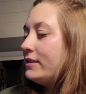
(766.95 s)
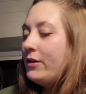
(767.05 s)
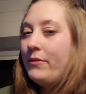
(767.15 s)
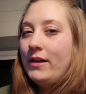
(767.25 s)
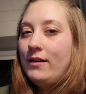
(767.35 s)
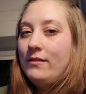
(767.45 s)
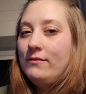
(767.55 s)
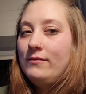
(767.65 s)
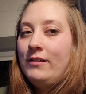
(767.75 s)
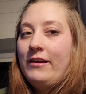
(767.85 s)

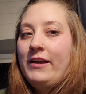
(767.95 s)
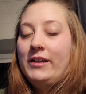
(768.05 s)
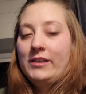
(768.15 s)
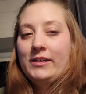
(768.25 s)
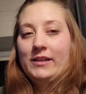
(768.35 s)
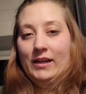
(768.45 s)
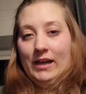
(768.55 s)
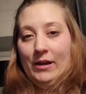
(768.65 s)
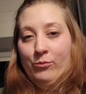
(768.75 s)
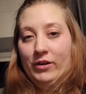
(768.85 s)
somehow.
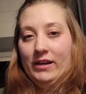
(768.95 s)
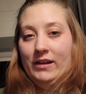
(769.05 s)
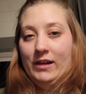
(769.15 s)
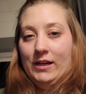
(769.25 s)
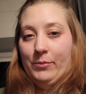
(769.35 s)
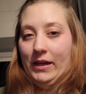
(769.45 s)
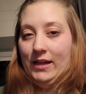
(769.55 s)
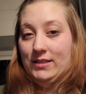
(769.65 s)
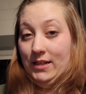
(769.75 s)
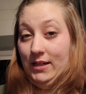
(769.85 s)
I'm working on a
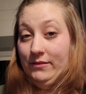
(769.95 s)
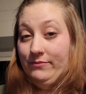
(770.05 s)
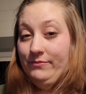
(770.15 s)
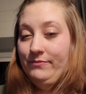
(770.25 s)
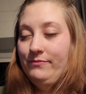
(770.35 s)
painting,